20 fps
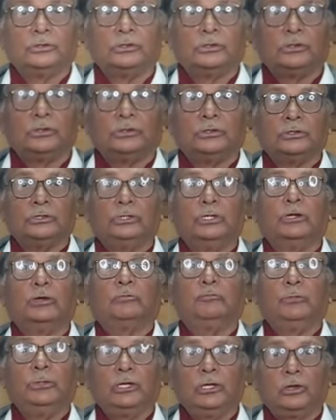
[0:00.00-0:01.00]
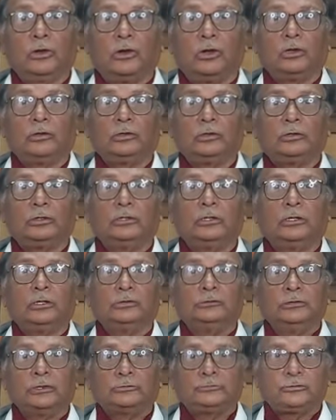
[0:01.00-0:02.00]
the main hall
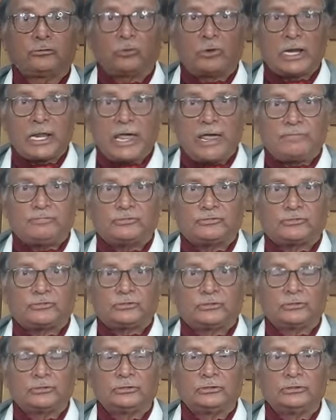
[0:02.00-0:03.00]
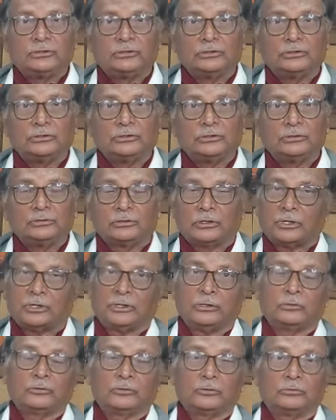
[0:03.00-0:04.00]
just collapsed. I
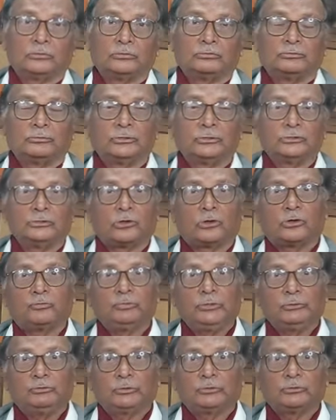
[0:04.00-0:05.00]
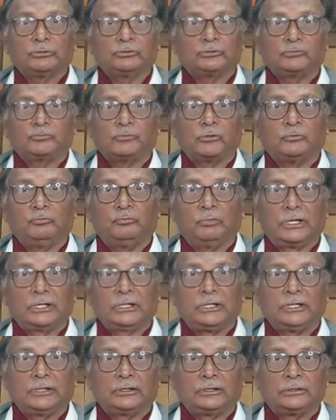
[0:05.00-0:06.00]
don't know, a lot of people must have got buried
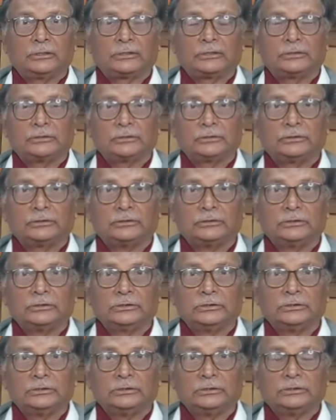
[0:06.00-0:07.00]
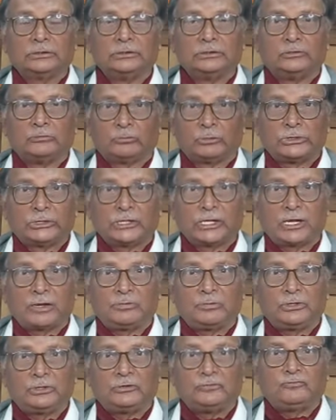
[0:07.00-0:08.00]
under it. But the
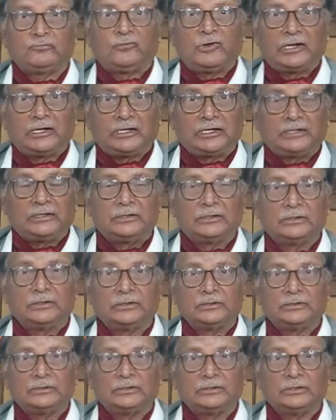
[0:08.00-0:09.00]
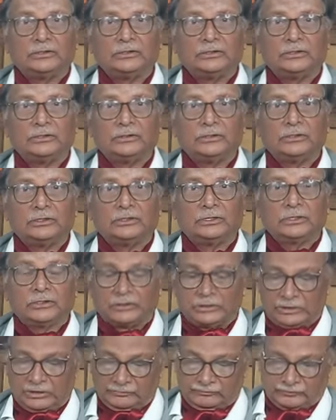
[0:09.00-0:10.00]
cabinet fled.
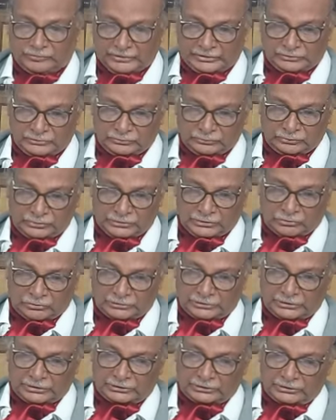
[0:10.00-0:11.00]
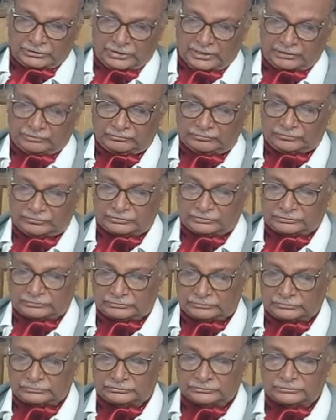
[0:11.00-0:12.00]
They fled to the Hotel International,
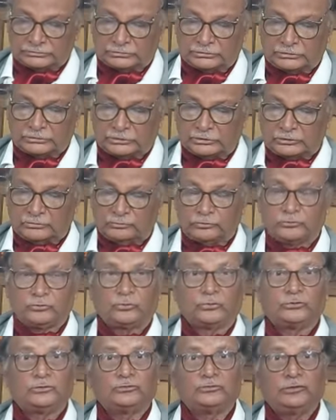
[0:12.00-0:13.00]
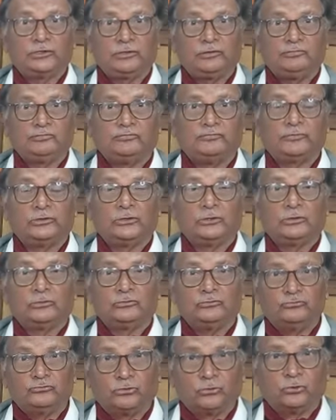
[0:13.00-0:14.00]
which was a safe
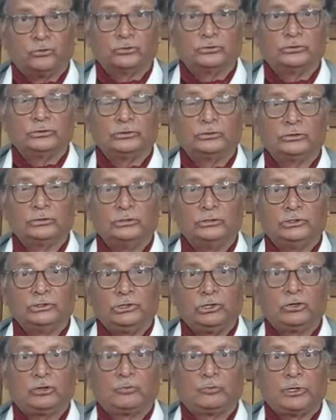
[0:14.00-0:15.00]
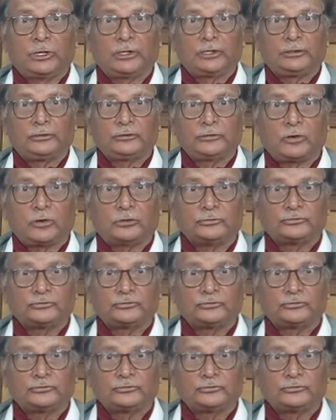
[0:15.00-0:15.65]
zone given by Red Cross.